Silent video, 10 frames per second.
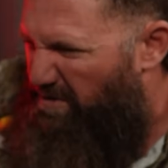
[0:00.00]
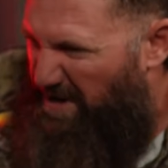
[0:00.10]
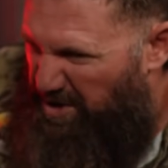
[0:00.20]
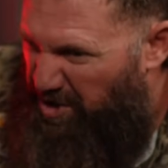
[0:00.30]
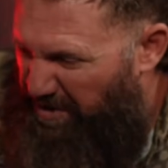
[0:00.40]

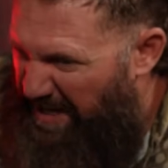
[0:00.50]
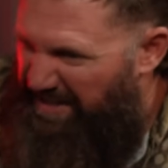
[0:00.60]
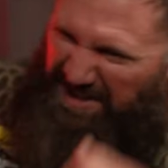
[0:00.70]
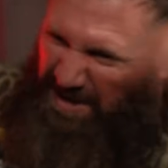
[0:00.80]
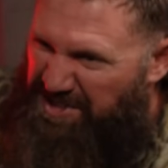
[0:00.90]
shoot again,
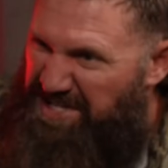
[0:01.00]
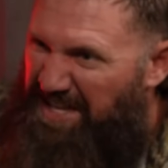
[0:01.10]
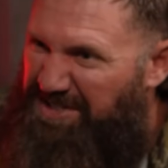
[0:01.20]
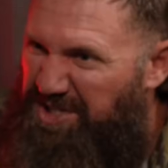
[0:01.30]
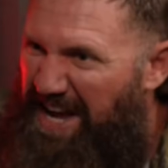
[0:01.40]
like goes to the
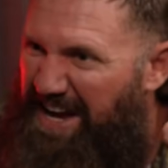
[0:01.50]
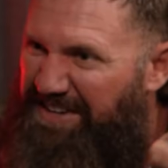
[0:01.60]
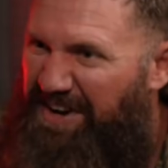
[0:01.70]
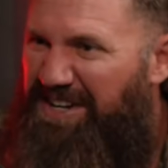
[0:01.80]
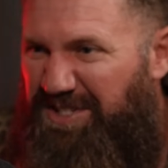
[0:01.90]
other side,
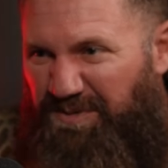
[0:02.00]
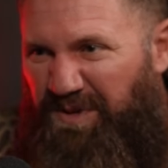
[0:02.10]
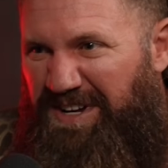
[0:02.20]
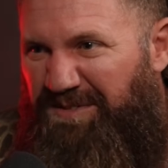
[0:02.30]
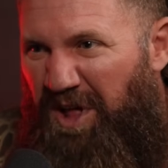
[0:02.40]
right? And it's a
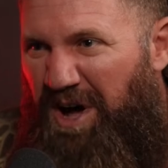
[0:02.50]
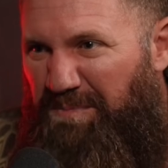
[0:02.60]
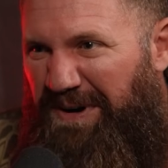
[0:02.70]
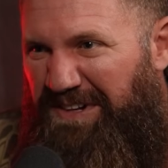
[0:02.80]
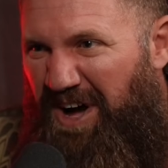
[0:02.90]
freaking
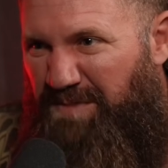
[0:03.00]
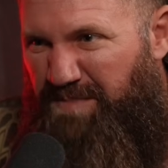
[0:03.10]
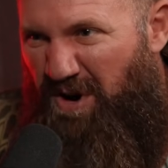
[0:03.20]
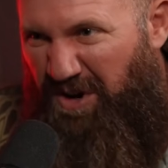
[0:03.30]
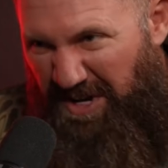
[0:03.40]
pretty long
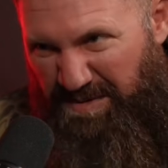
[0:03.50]
poke.